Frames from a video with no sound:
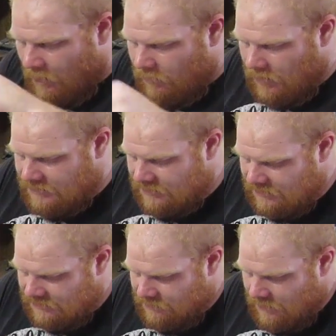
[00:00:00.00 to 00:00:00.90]
cross it
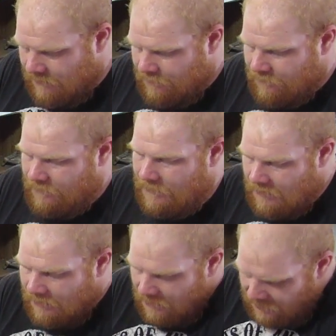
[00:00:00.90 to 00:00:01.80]
this way.
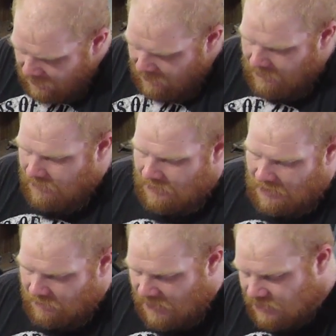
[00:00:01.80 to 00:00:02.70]

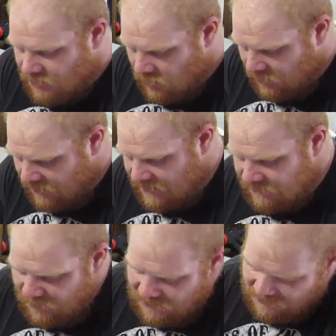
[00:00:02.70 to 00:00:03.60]
Now make sure that these
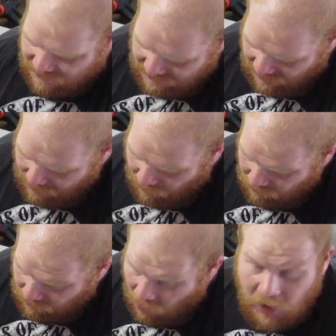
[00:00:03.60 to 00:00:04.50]
pieces of tape are
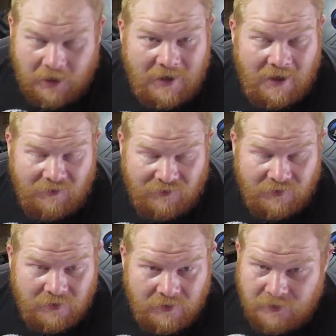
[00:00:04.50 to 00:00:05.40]
long
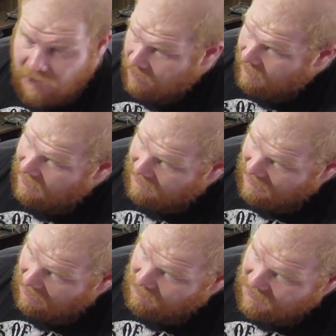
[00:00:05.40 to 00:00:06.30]
enough that it
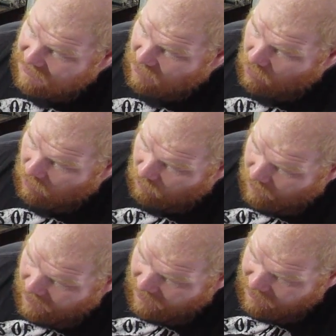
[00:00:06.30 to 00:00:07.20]
tapes this core
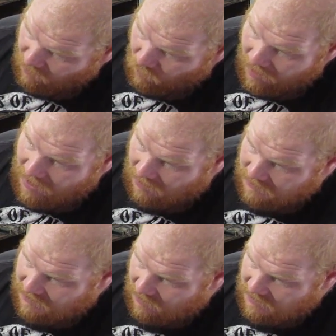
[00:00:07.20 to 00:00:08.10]
really well
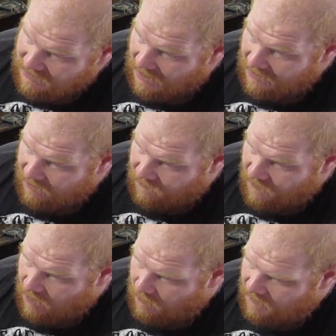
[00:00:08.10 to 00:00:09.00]
to the side of your
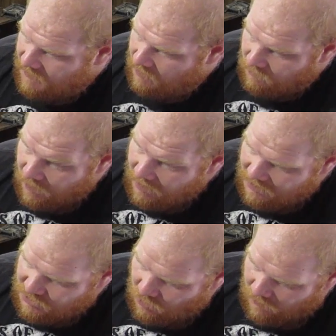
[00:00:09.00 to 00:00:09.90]
foam. If they're really
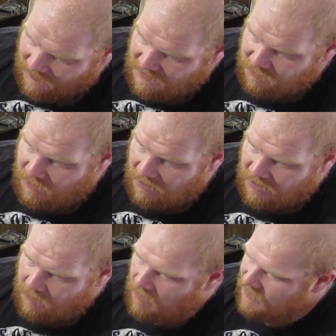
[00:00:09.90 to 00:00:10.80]
short and they just barely
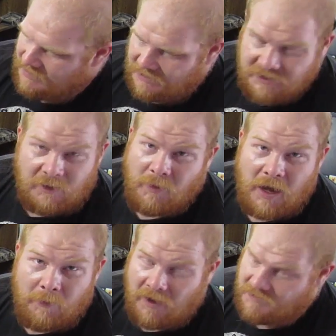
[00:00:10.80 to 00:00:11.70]
come over, this thing's going to
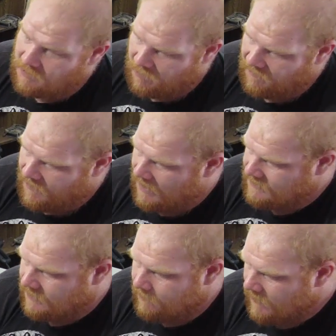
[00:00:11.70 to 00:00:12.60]
pop off super fast.